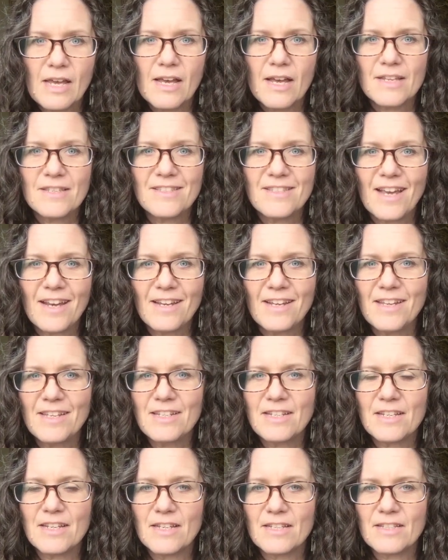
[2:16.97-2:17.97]
A
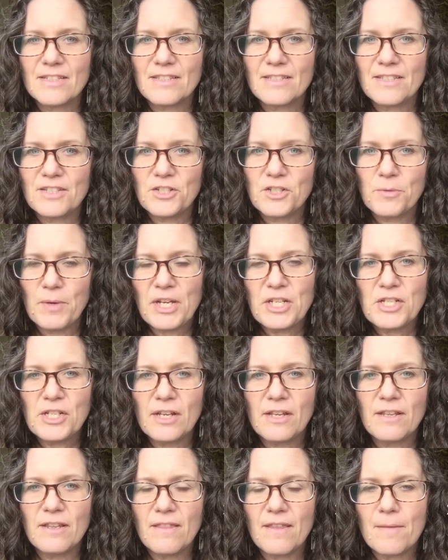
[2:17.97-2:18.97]
second
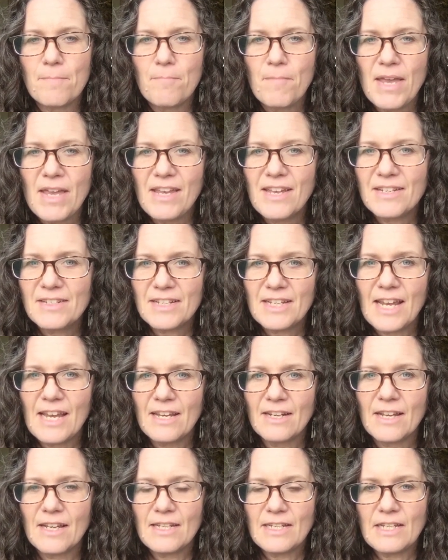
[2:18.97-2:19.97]
situation that may
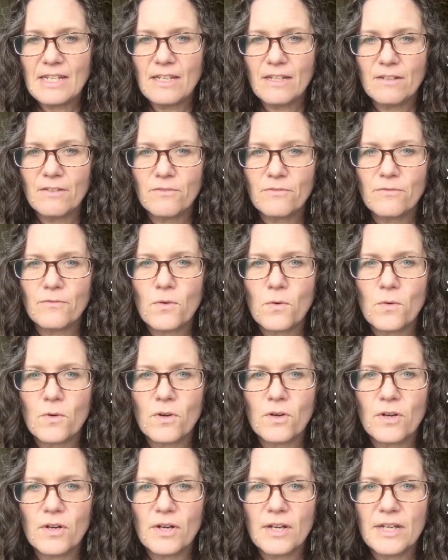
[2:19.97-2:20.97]
indicate a need
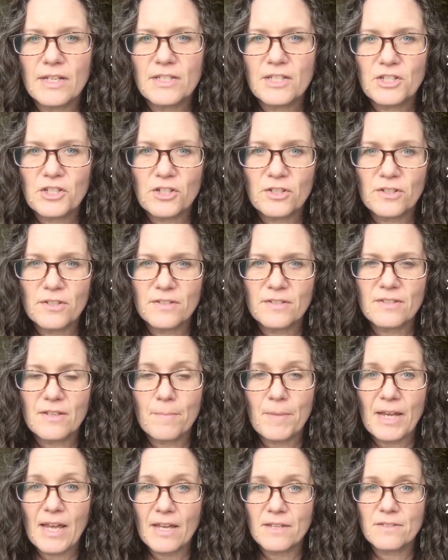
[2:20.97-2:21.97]
for additional
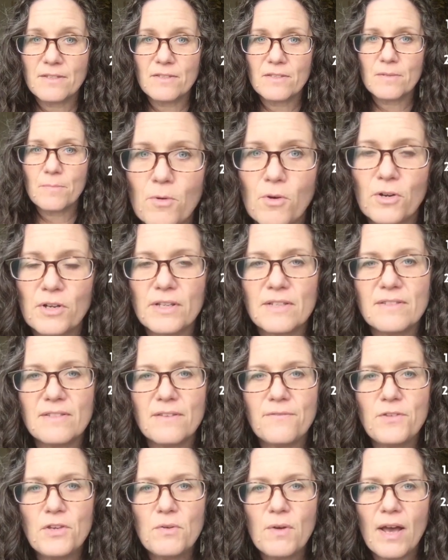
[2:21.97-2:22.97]
stomach acid support is
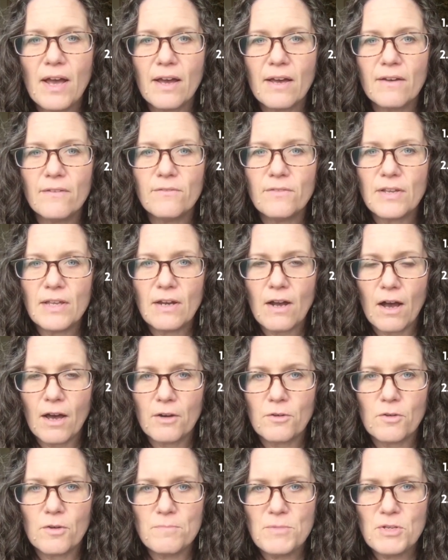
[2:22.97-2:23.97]
if you have an
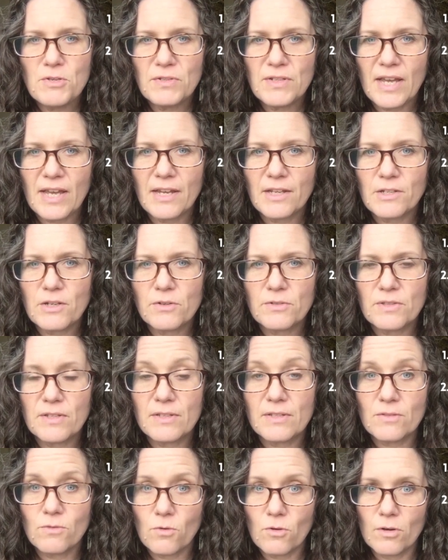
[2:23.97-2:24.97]
autoimmune
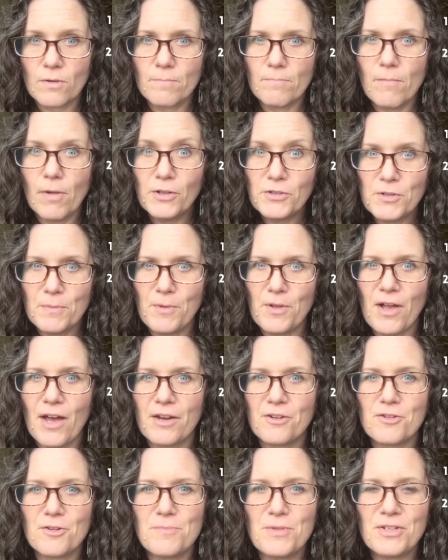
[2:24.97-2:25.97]
diagnosis or multiple
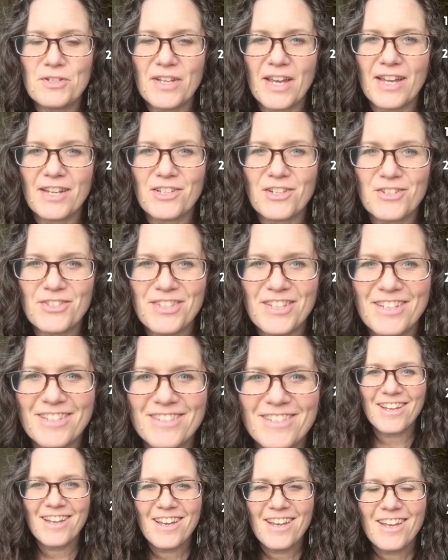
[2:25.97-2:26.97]
autoimmune diagnoses.